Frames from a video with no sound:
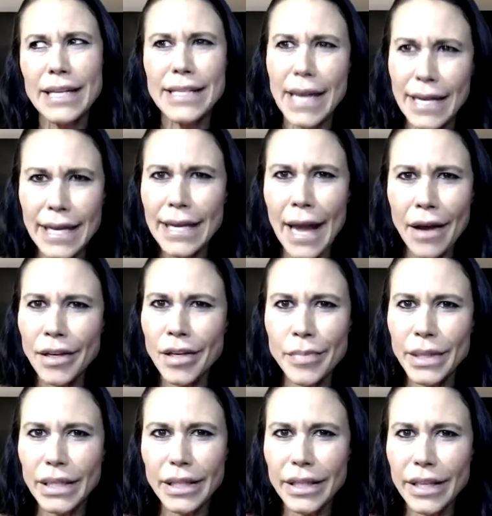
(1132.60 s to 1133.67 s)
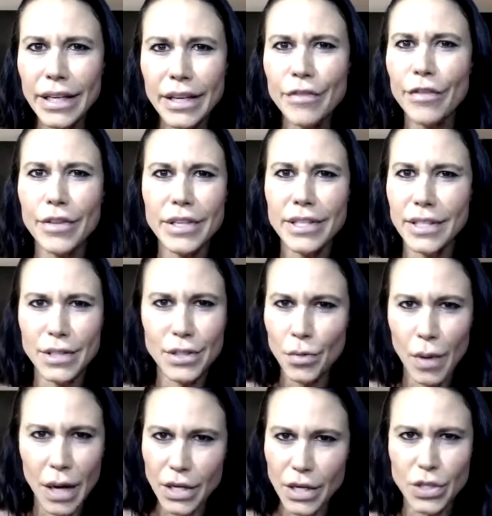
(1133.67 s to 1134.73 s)
take accountability for the
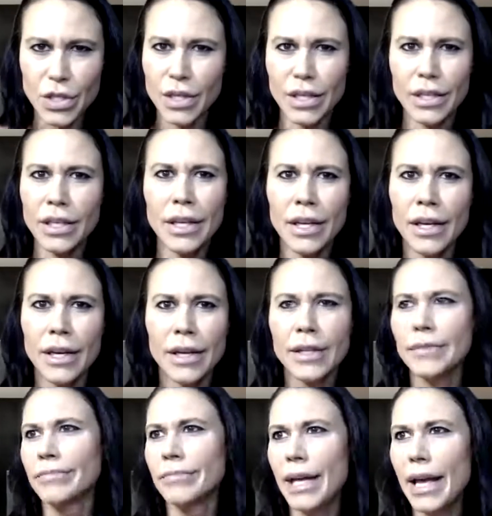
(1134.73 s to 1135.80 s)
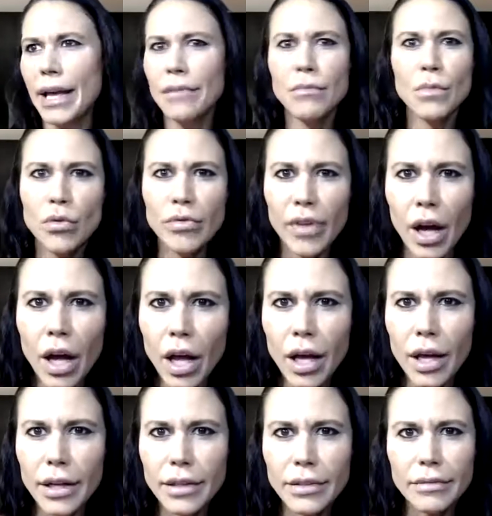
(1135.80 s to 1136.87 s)
situation and move
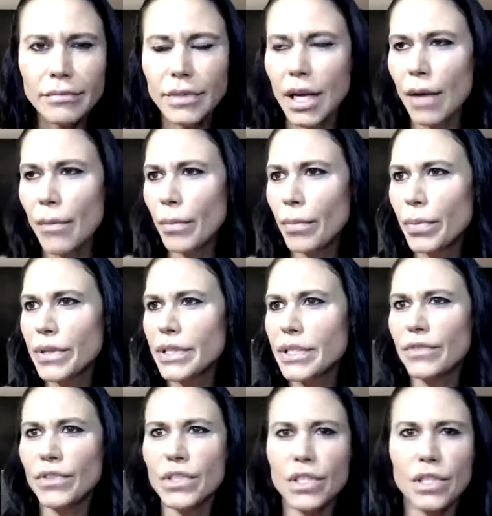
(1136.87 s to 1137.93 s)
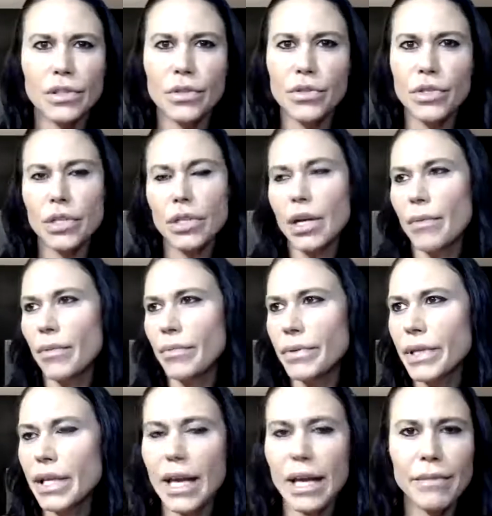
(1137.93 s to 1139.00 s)
on. Come up with a different solution, come up with
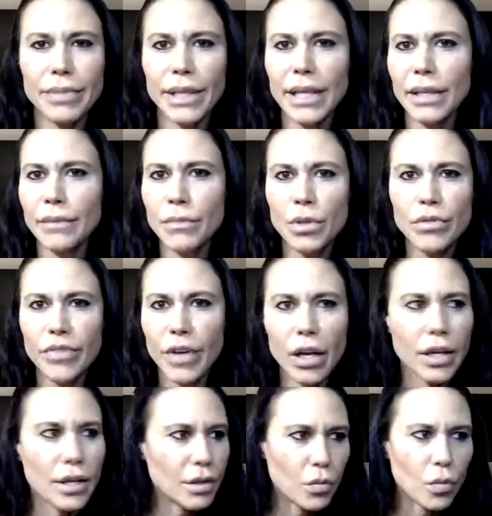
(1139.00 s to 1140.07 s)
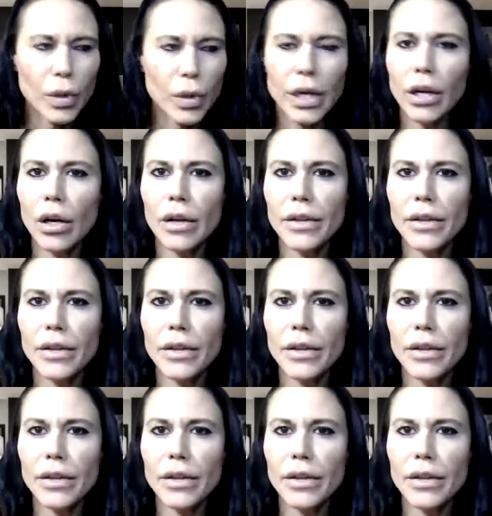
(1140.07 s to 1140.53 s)
a game plan and move on. We